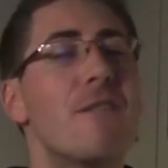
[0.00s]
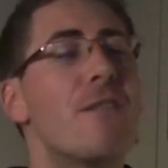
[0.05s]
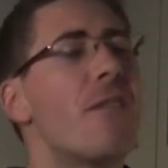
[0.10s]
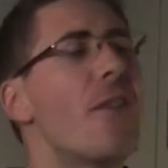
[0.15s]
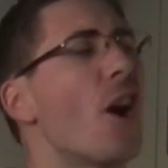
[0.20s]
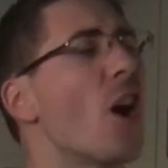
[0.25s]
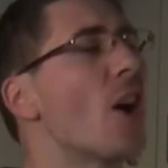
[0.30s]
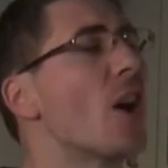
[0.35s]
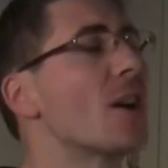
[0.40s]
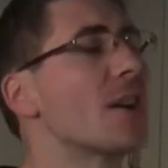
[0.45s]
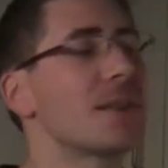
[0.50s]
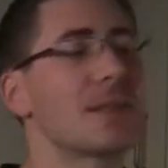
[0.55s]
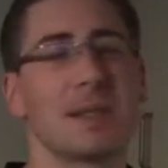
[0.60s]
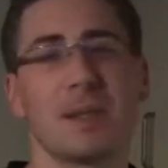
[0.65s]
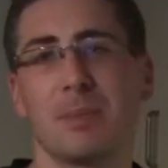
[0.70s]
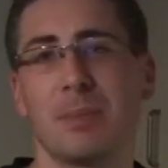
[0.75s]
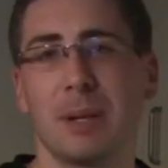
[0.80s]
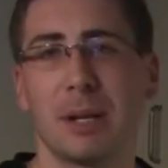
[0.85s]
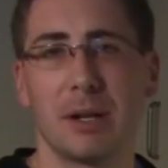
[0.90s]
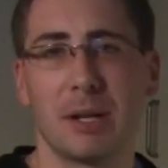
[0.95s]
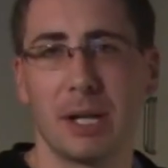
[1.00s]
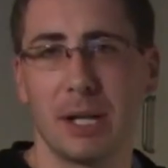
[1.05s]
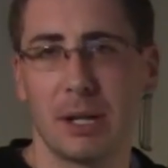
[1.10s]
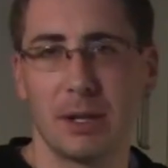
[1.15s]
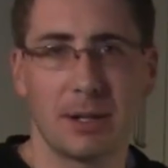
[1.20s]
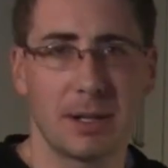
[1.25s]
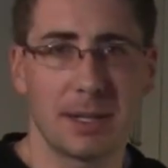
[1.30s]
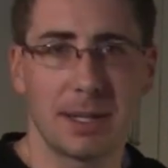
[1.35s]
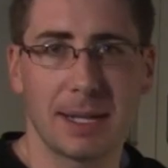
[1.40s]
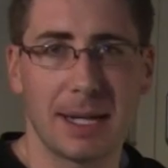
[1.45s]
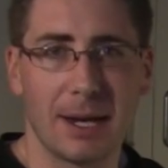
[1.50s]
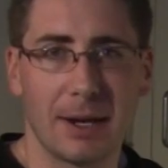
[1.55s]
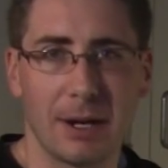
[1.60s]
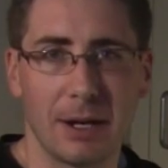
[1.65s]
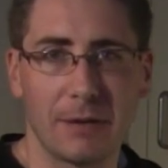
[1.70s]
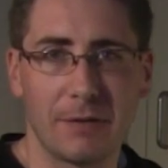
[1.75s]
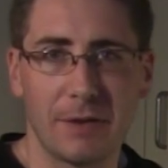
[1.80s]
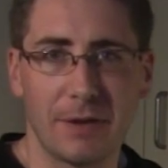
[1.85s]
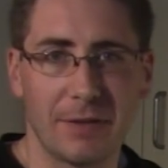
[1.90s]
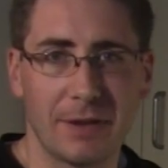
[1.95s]
far superior to carrying
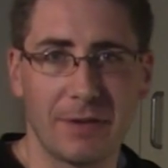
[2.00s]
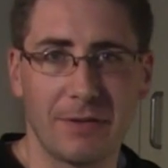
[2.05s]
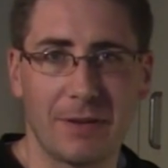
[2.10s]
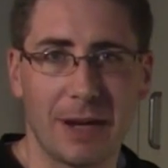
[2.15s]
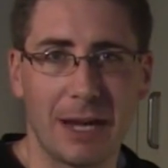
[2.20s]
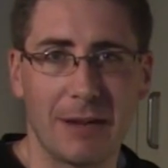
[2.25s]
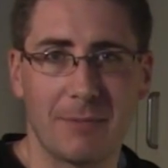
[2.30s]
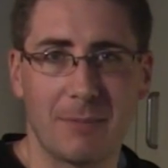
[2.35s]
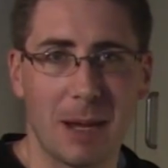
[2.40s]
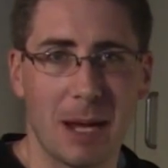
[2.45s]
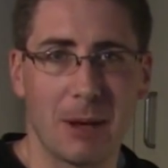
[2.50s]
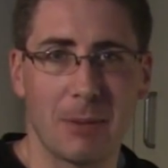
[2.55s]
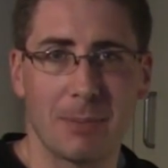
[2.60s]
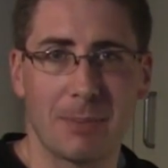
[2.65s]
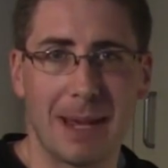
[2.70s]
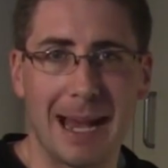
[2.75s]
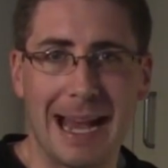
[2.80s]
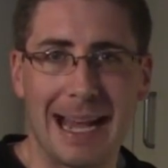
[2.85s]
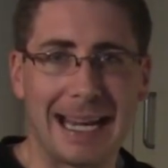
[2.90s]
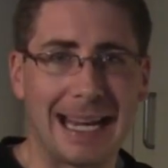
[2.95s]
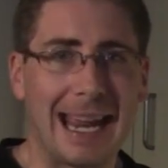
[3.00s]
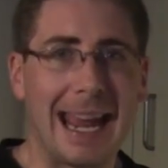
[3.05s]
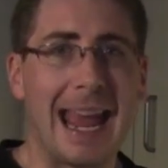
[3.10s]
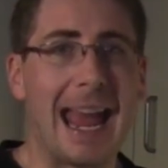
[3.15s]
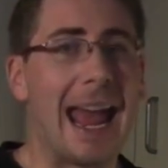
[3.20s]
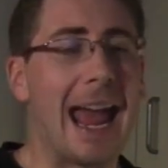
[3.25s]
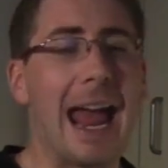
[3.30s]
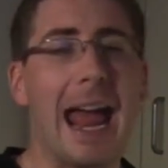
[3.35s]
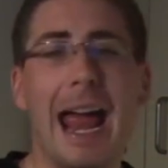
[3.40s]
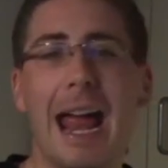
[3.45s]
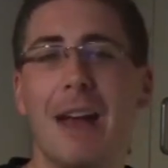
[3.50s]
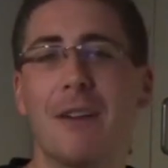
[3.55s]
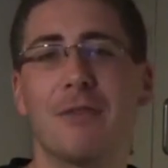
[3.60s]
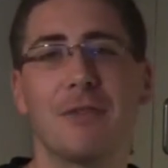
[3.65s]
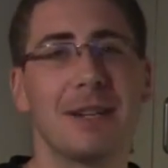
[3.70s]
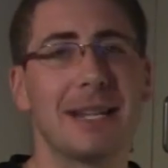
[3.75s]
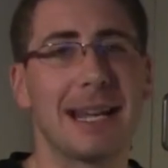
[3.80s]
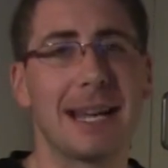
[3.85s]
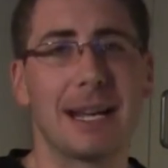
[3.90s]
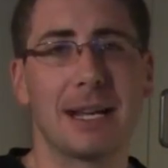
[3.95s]
a 55-pound pack
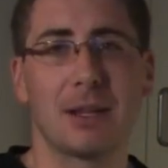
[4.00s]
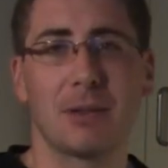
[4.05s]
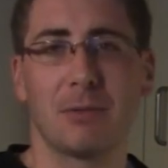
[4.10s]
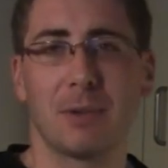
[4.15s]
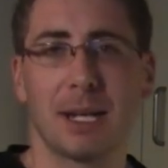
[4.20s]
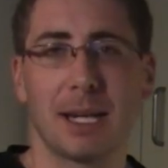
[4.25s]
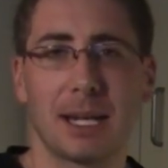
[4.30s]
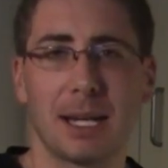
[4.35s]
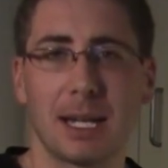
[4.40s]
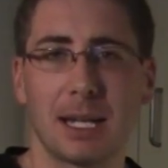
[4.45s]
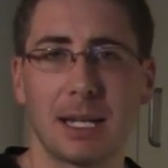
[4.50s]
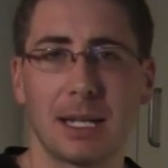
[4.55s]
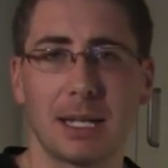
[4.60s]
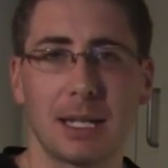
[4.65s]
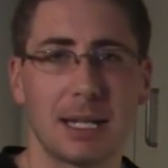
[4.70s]
every day of the week.